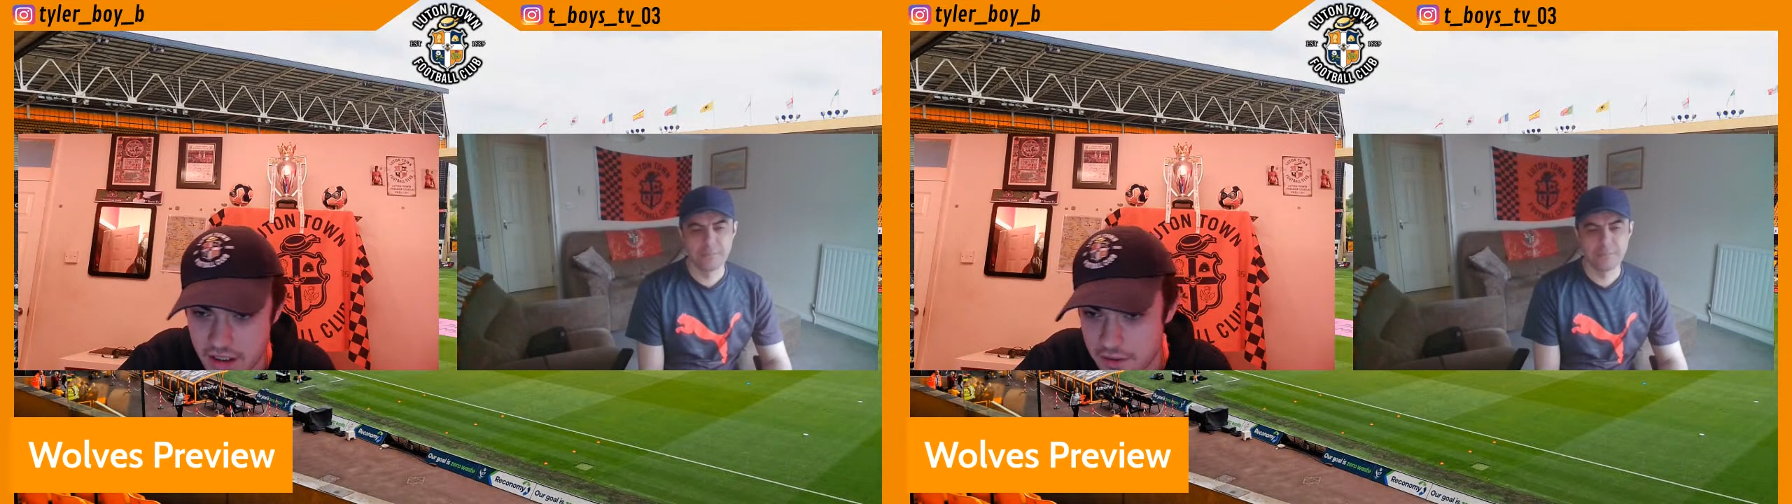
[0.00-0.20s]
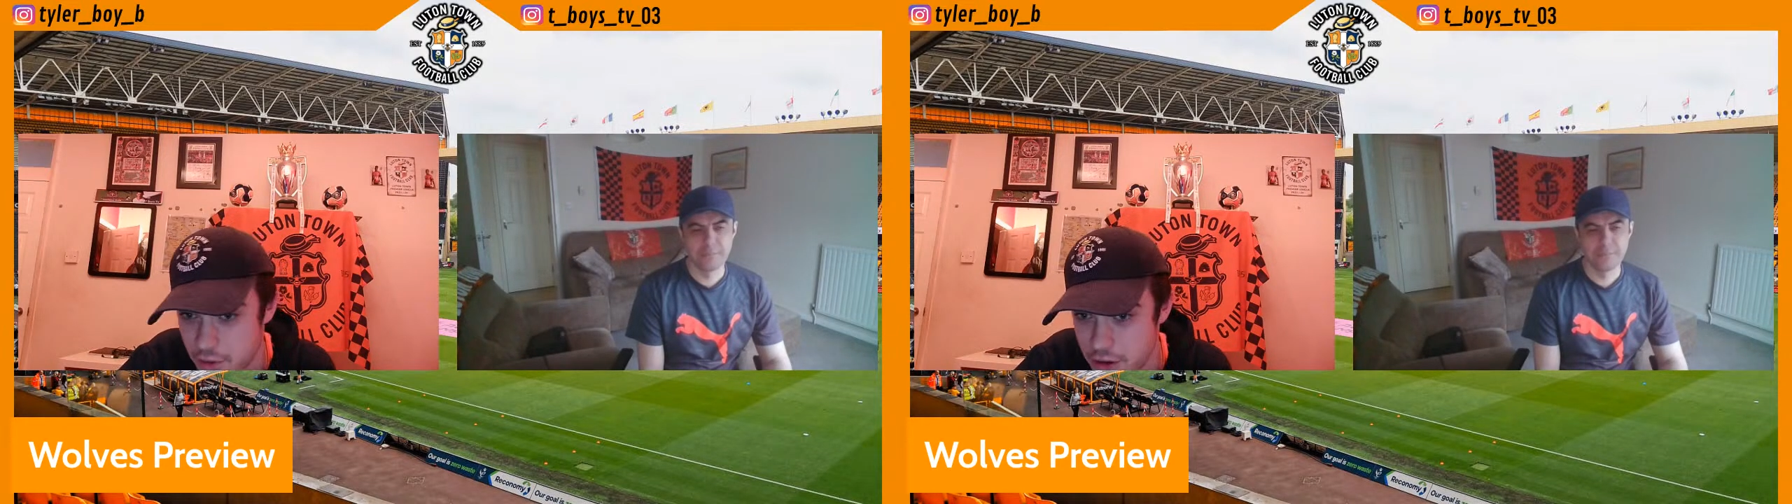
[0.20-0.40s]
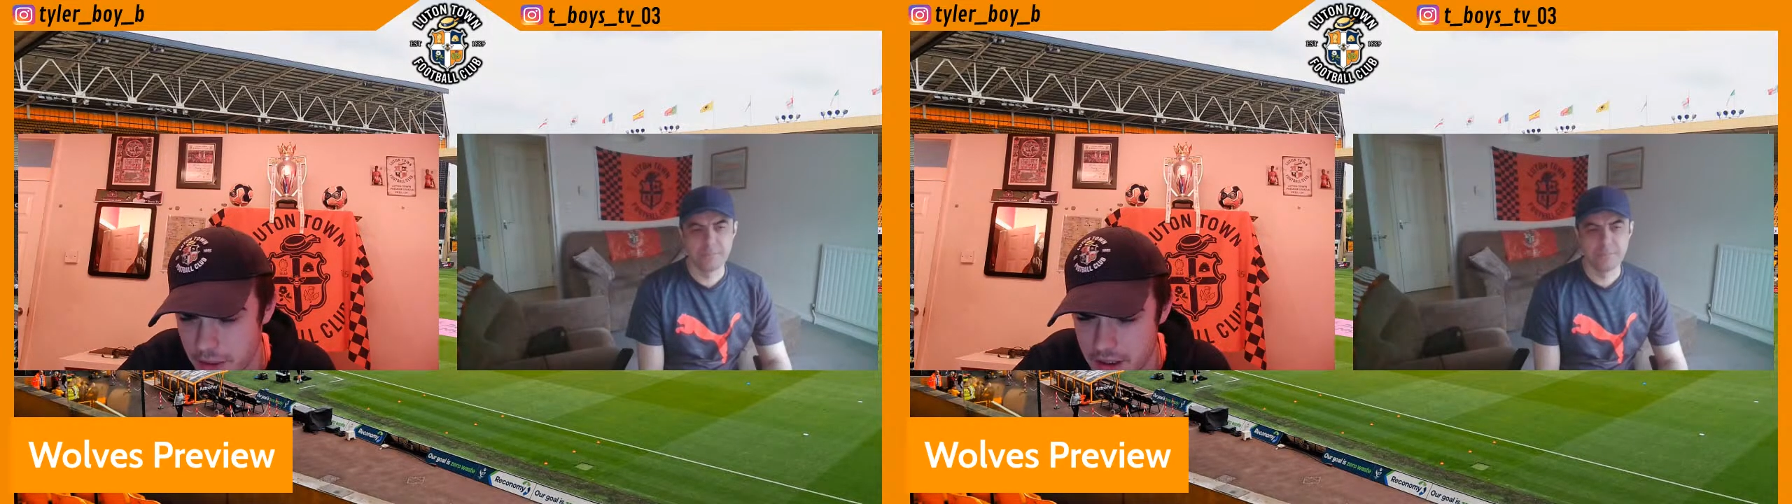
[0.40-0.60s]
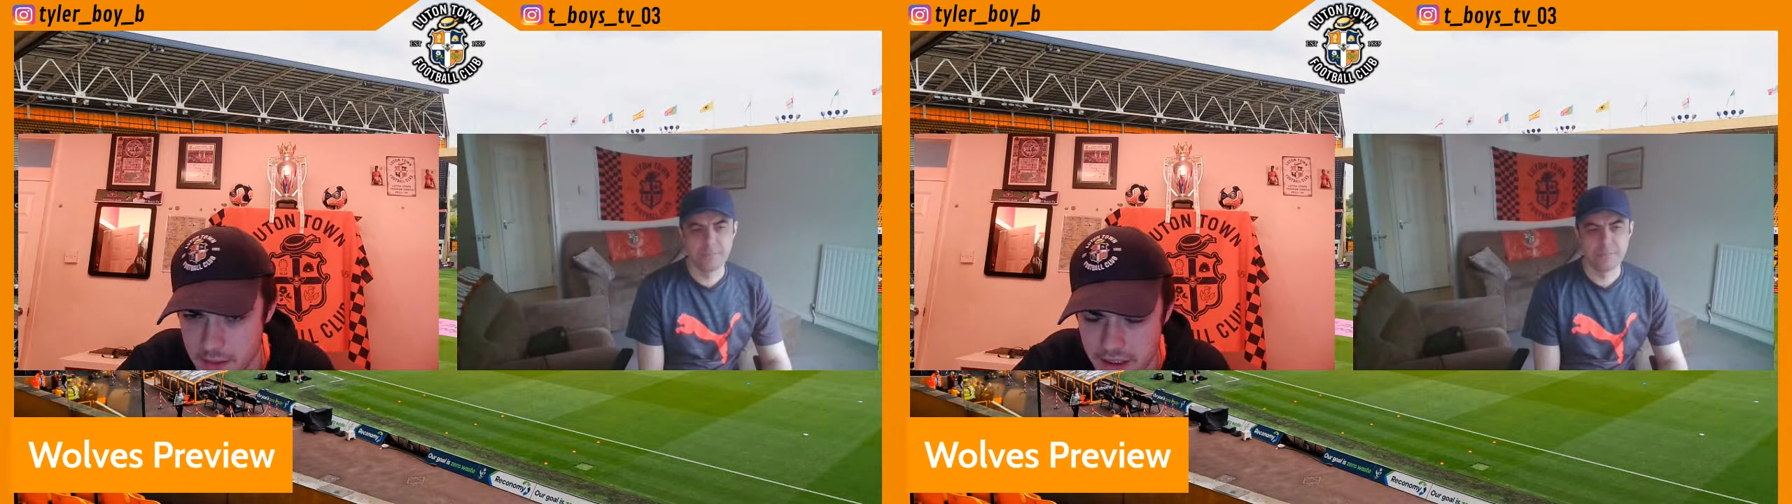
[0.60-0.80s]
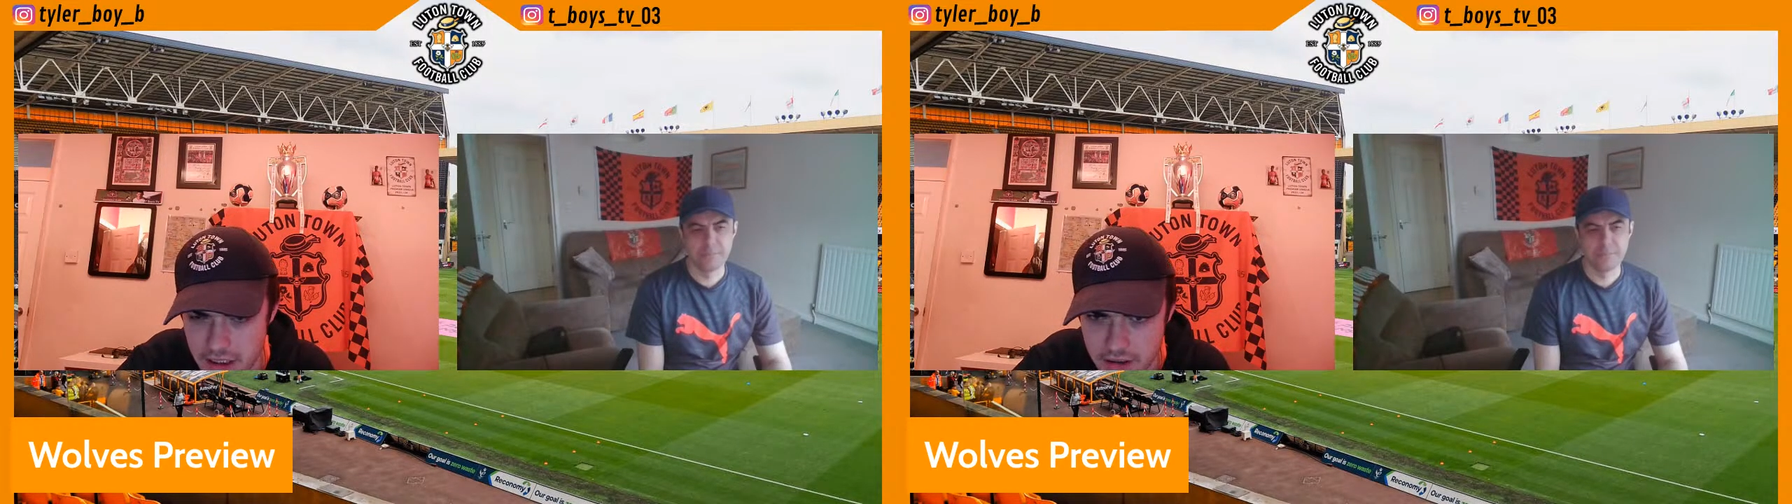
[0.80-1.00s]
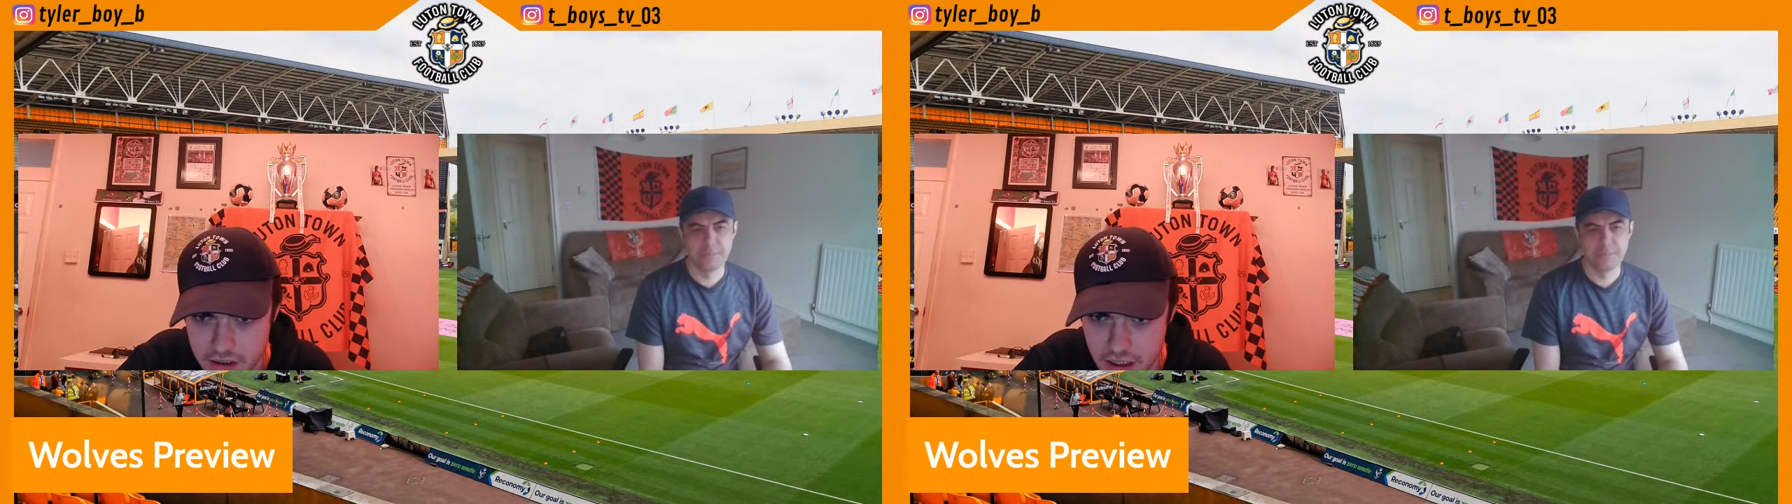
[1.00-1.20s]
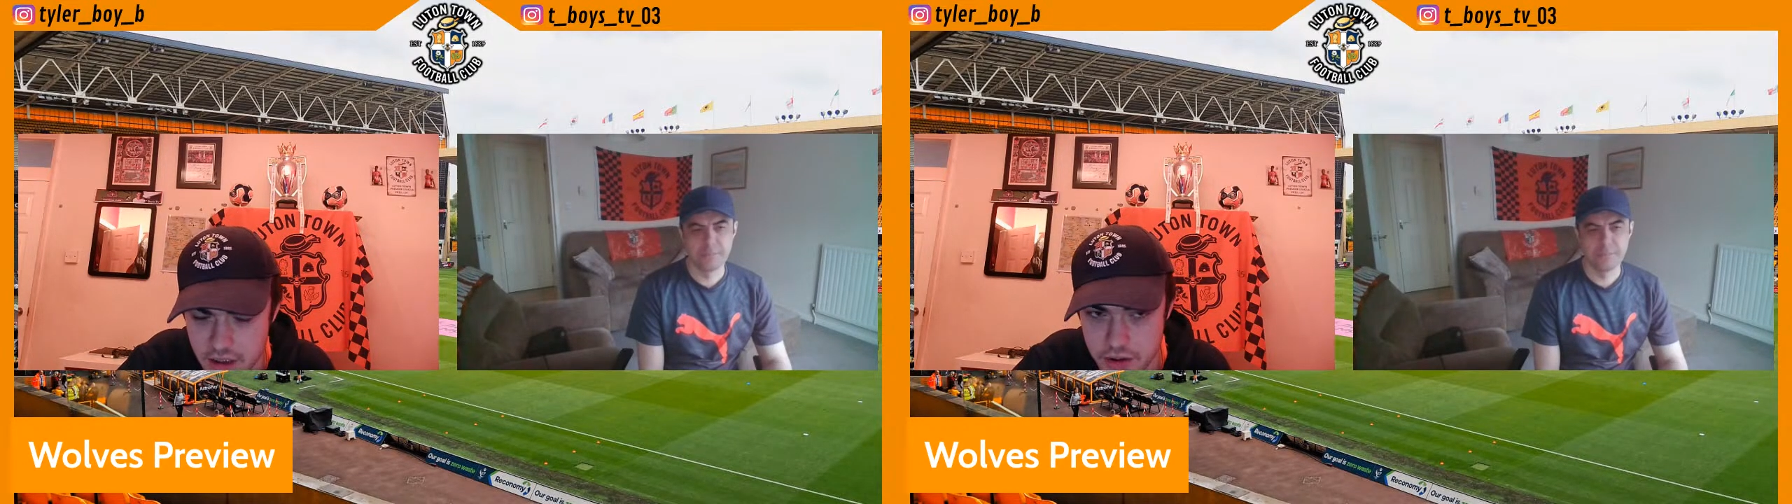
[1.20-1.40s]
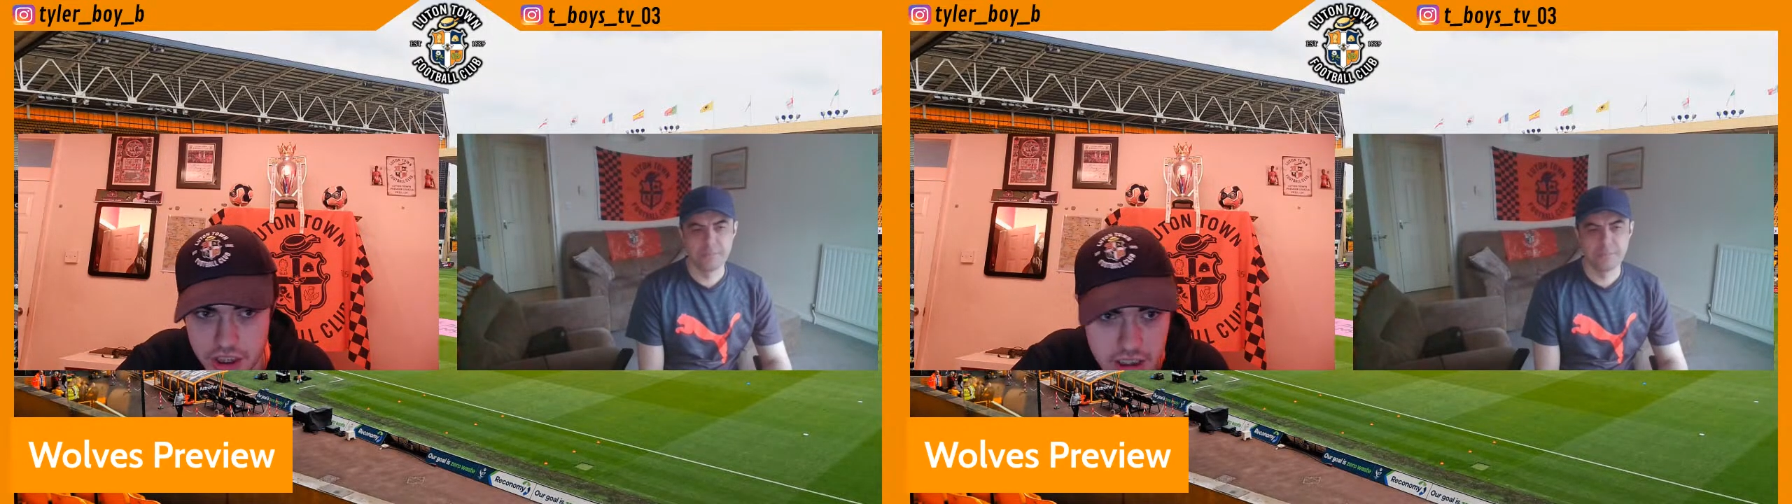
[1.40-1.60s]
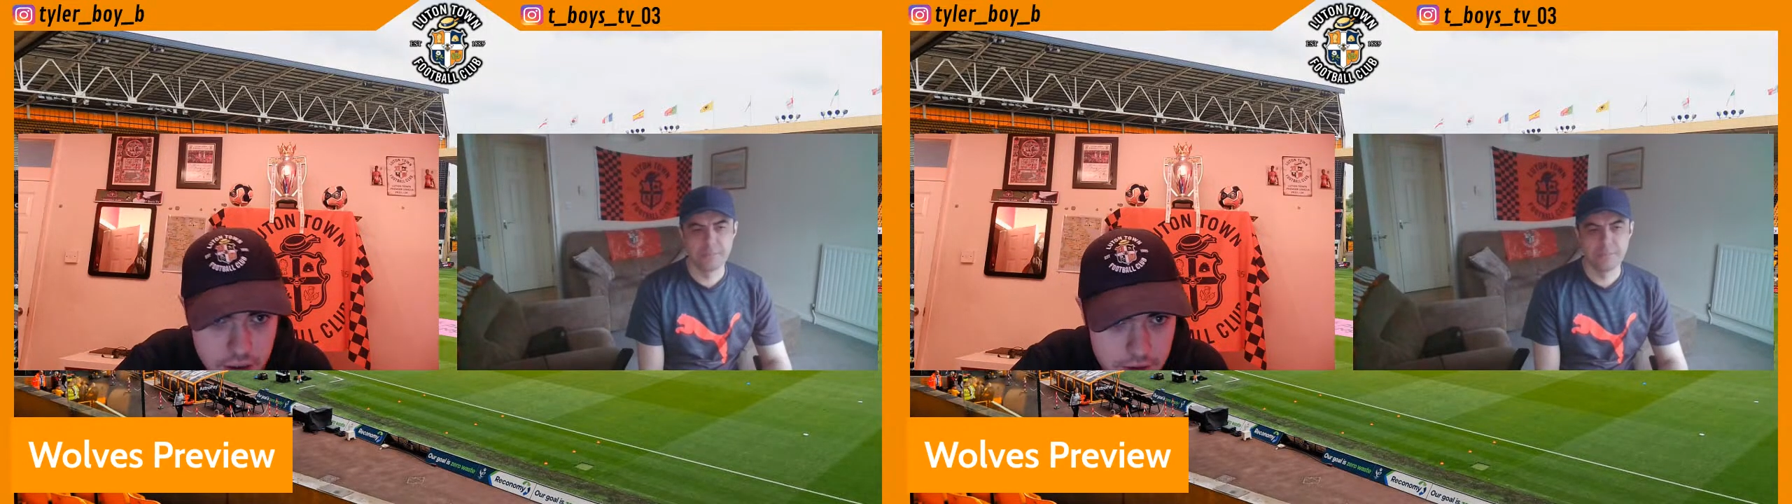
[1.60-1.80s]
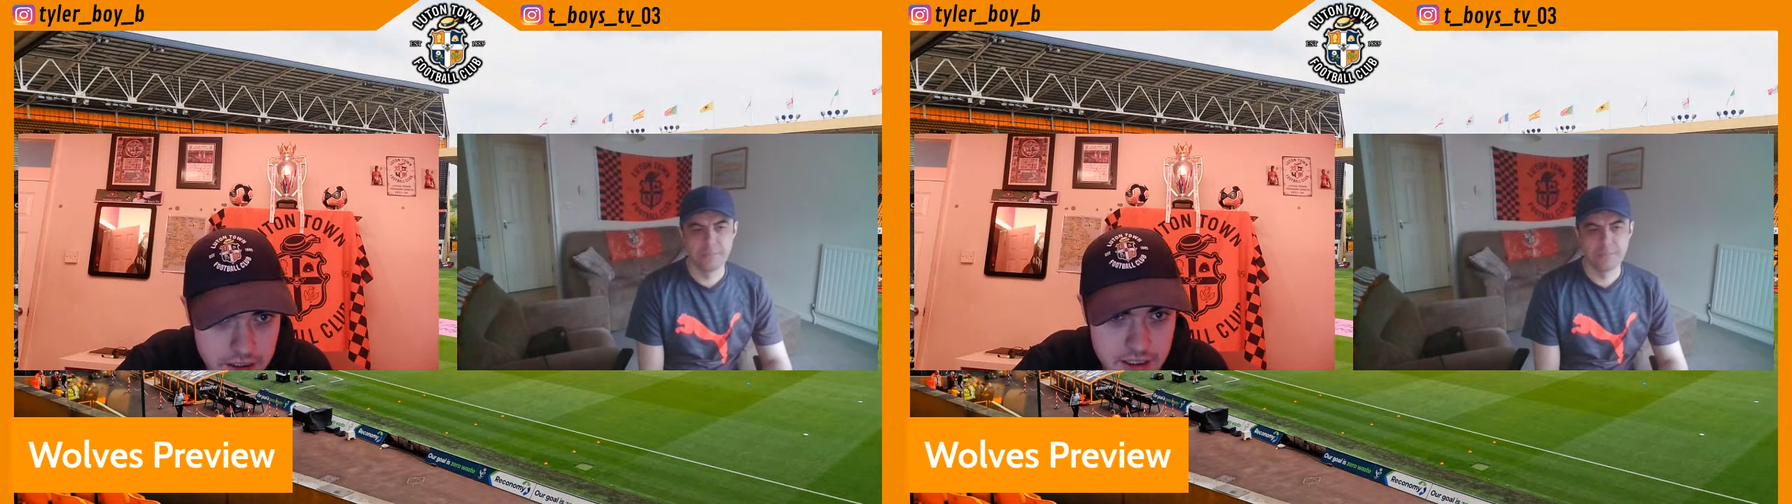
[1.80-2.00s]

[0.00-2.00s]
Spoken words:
I thought it maybe be, Chio,